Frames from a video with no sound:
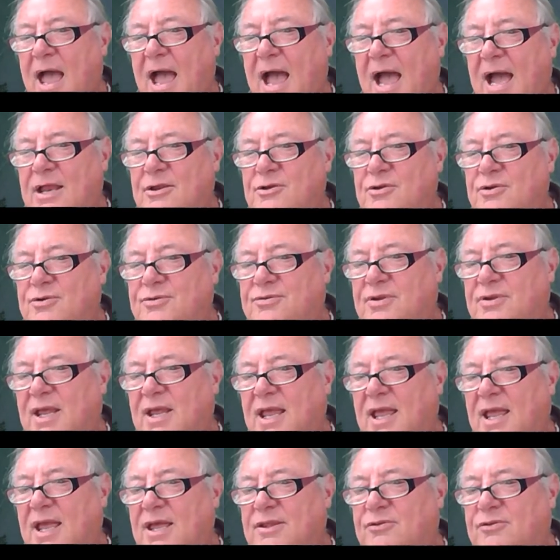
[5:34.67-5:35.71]
and you'll
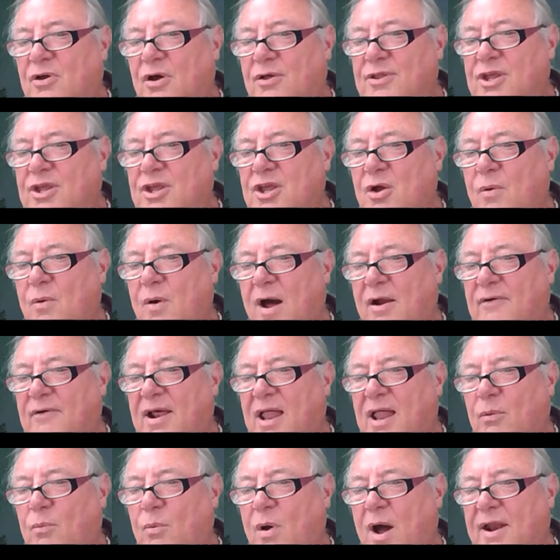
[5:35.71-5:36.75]
see it's got the U R
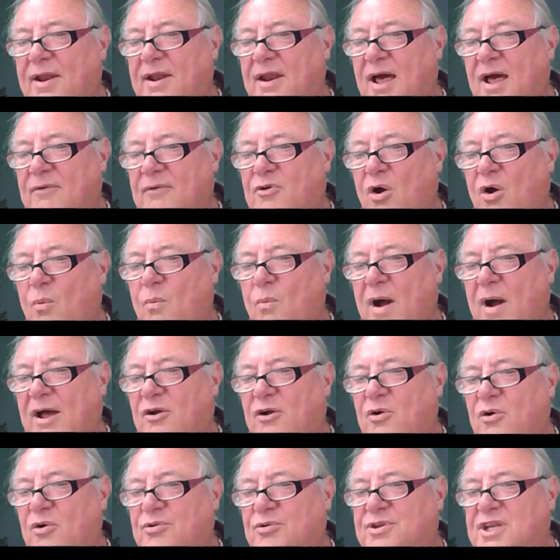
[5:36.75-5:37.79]
L one, and I've got
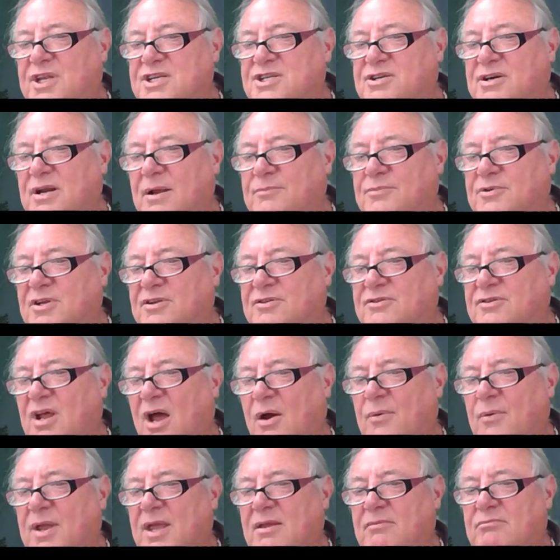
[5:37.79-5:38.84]
one called description,
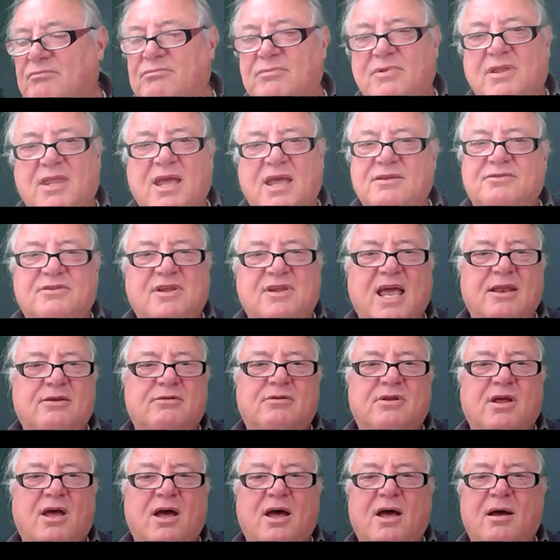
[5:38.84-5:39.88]
so we
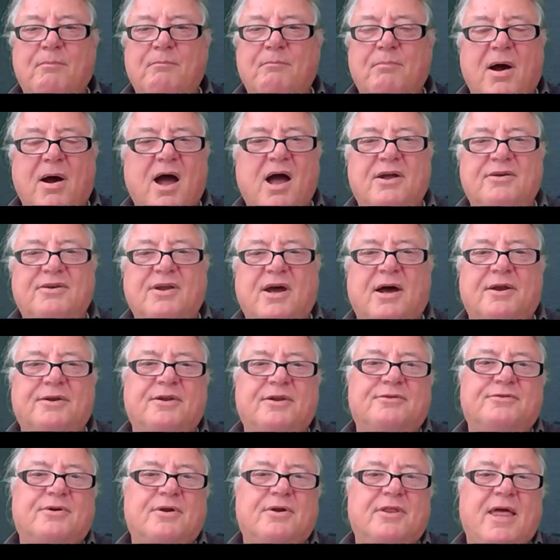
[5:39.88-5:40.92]
said uh, bio
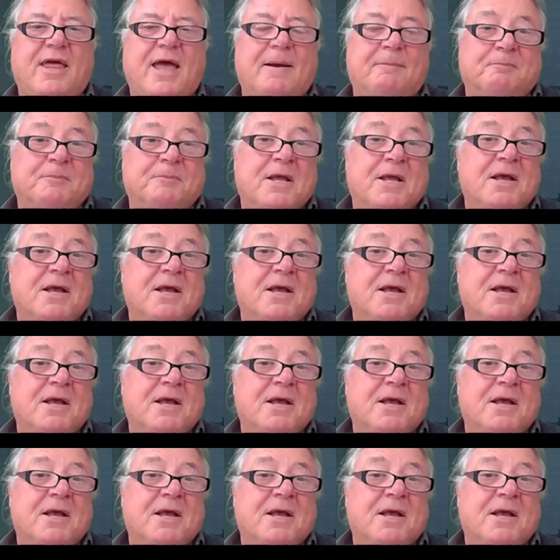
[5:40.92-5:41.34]
data through there.